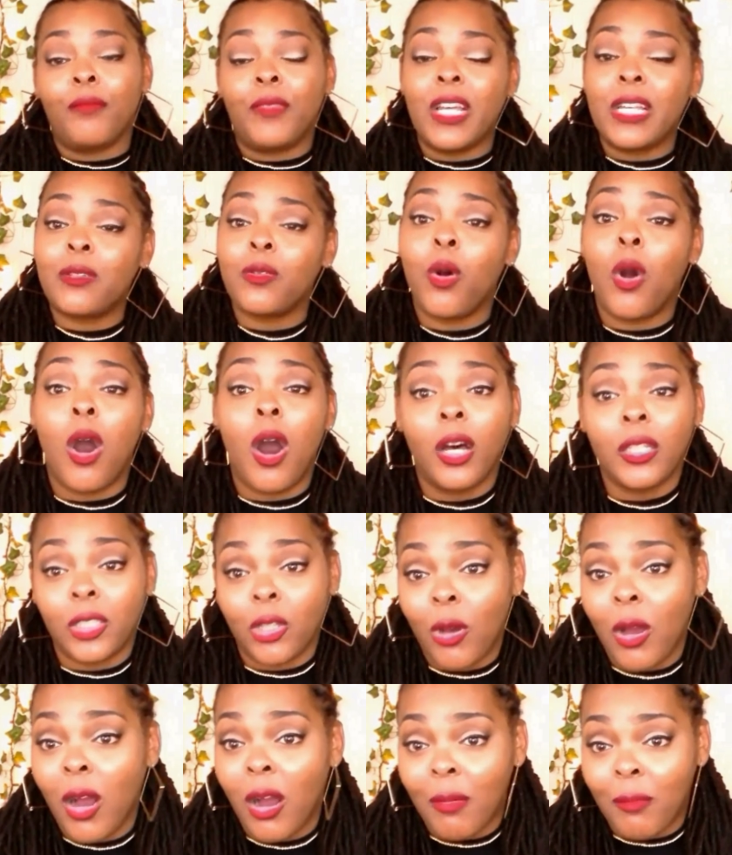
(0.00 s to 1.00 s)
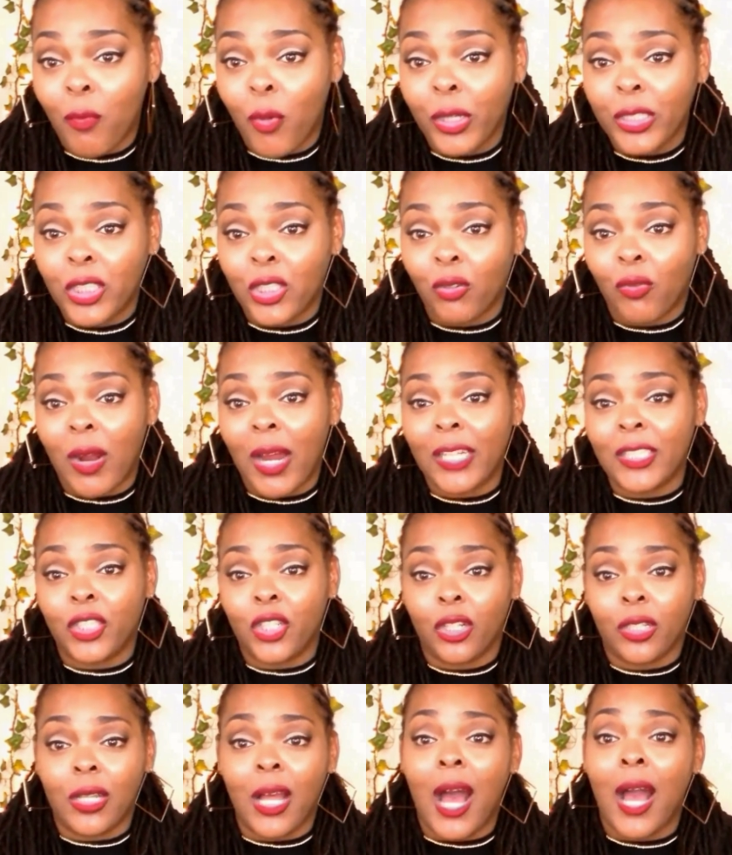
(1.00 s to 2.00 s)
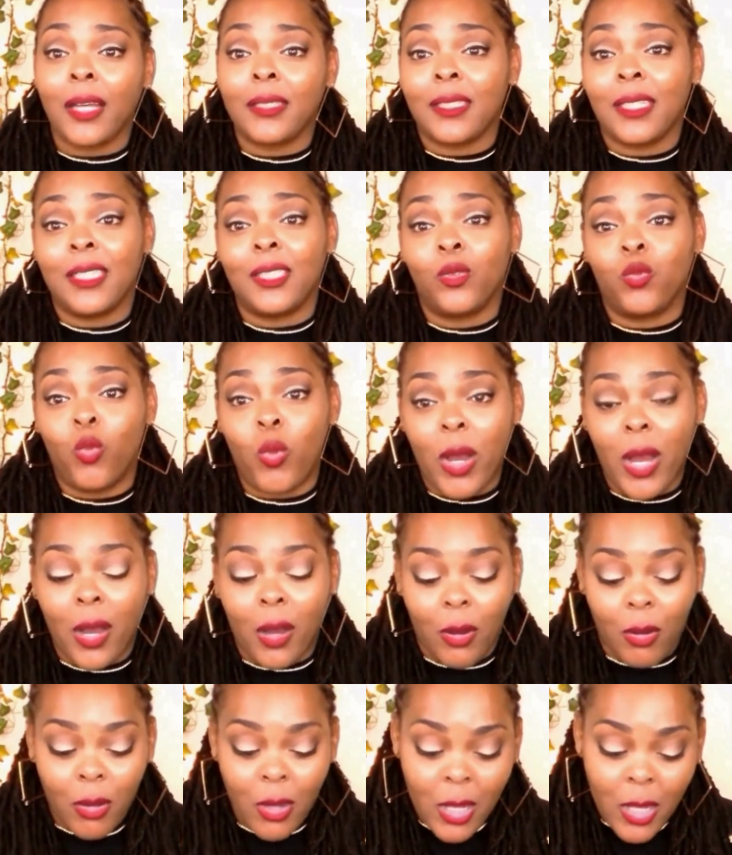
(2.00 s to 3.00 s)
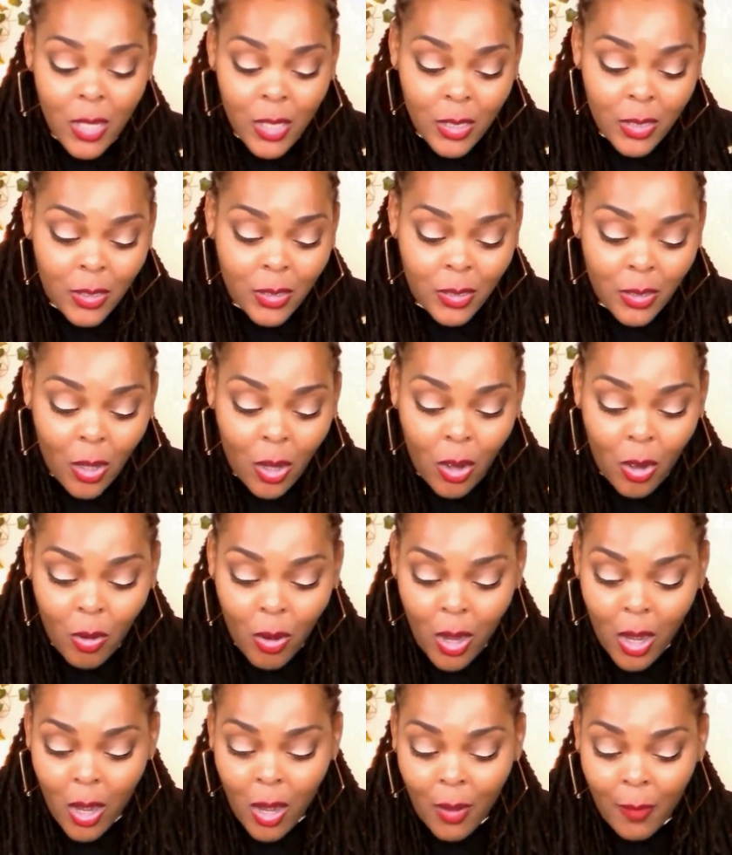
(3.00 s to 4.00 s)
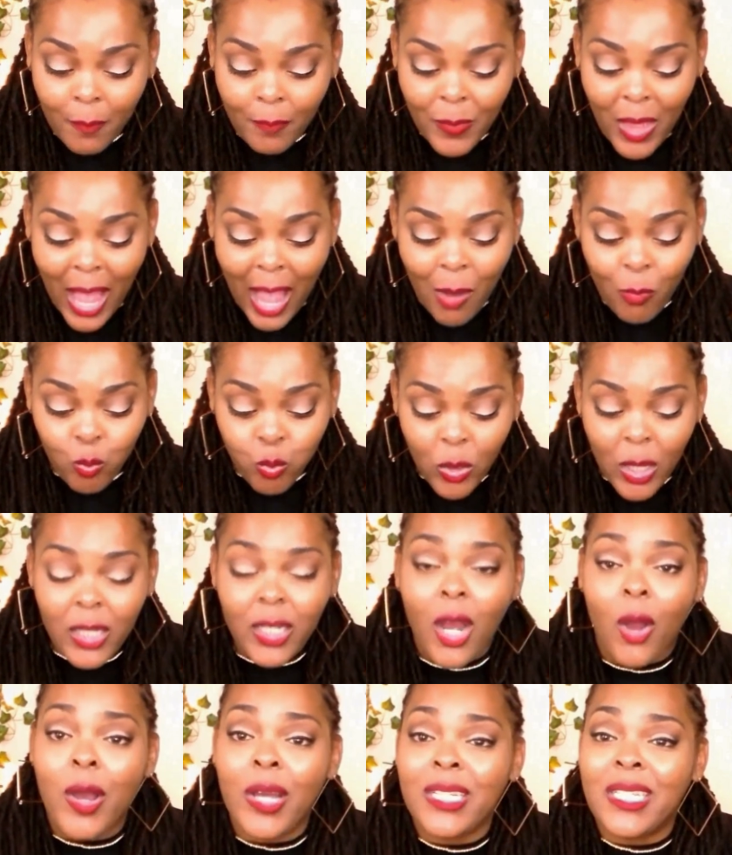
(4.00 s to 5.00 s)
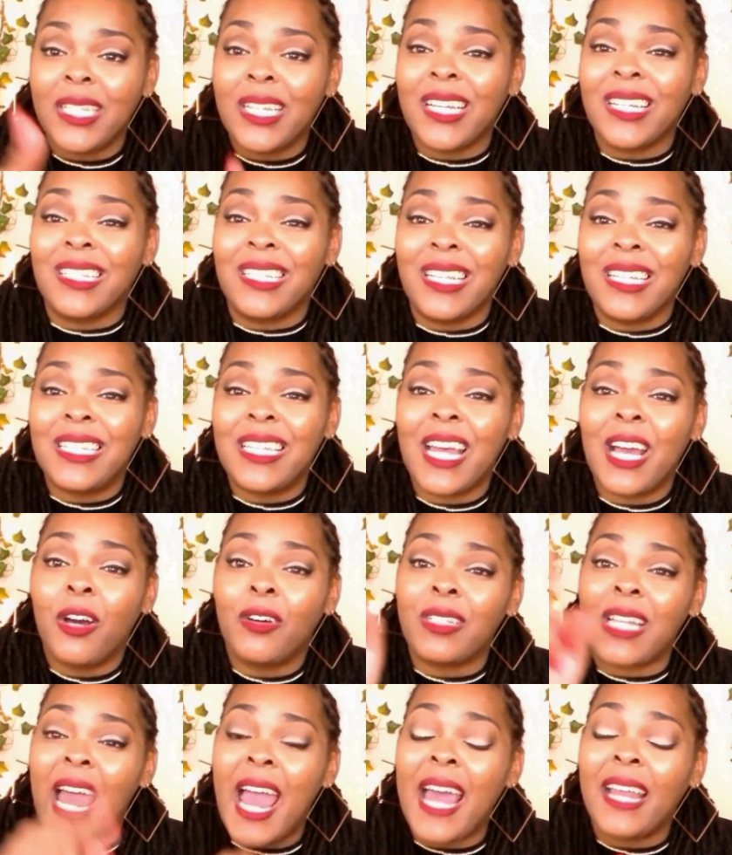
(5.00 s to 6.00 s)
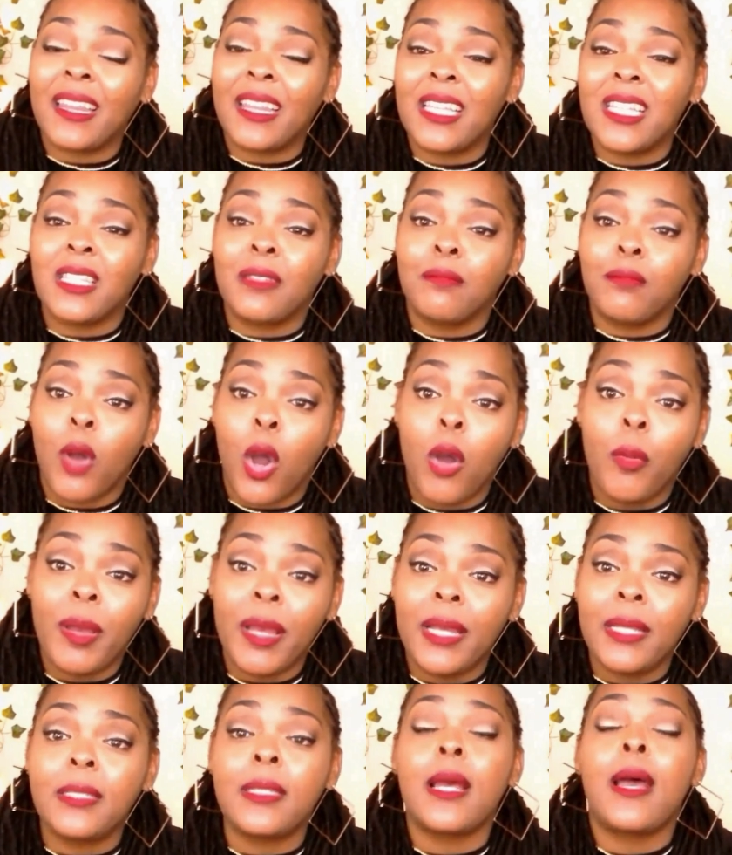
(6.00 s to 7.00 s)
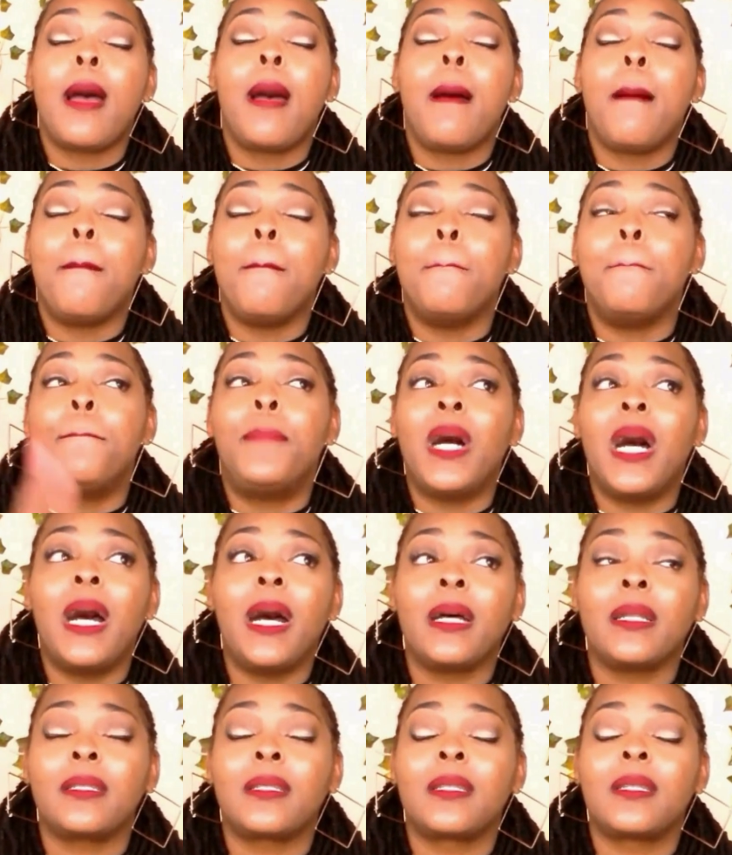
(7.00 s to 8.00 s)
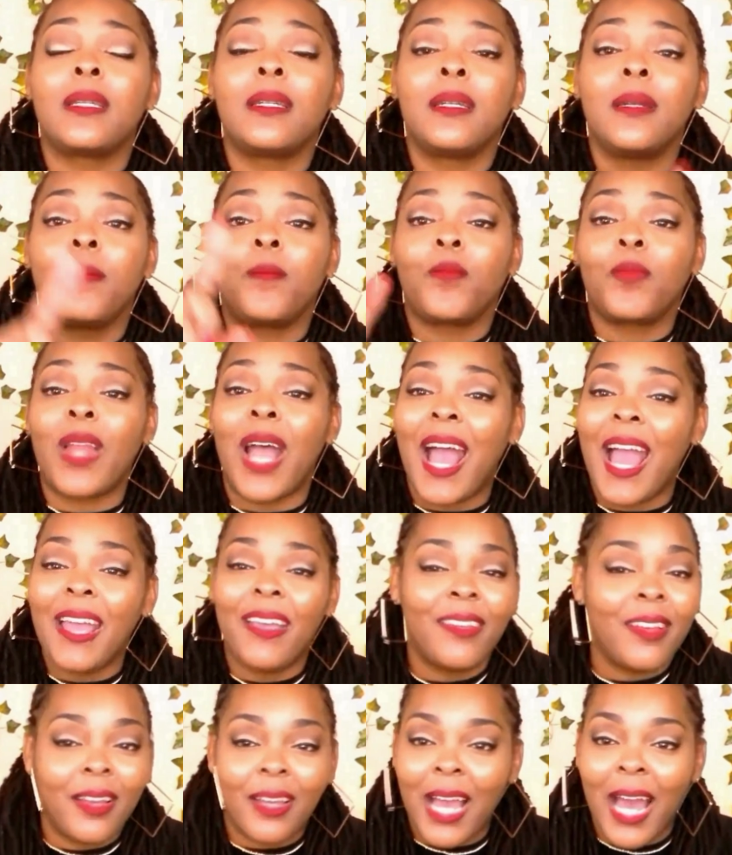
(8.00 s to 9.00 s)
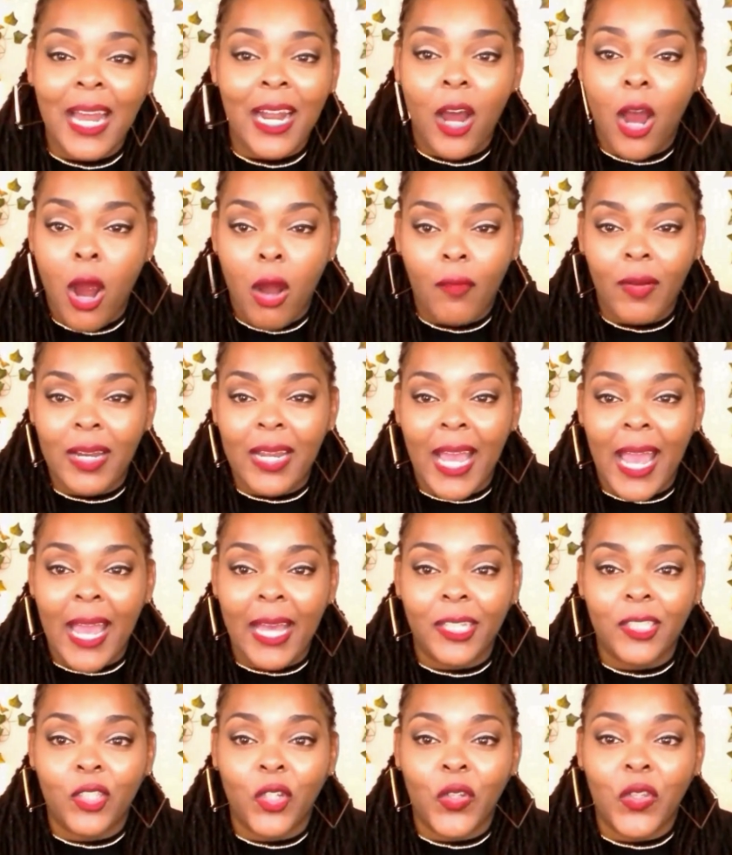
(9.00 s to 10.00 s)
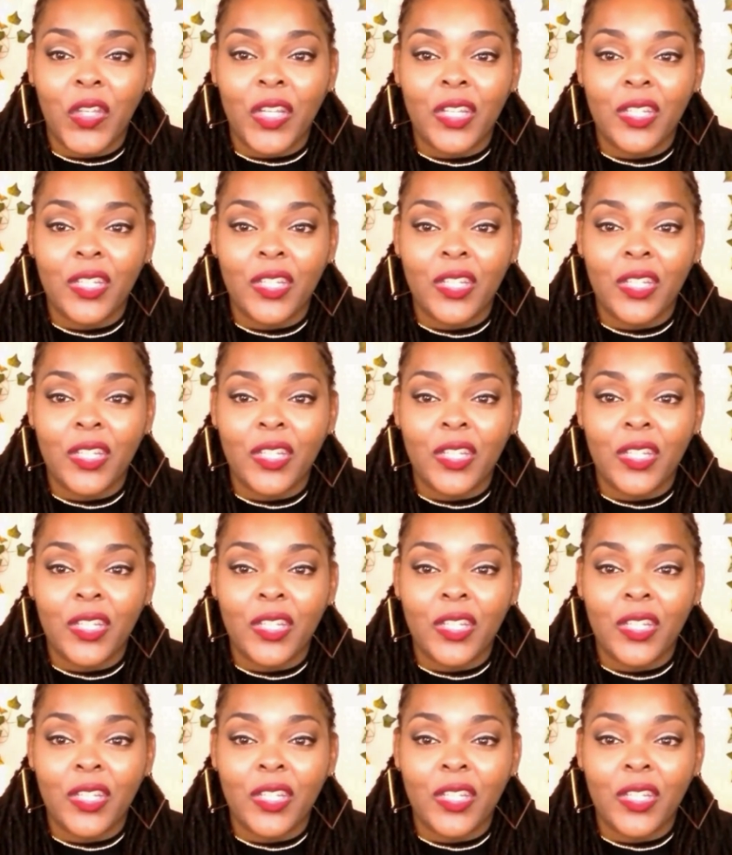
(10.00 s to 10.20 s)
This will also help moisturize your locks as well. So I would go into the details at this moment, but I kind of already answered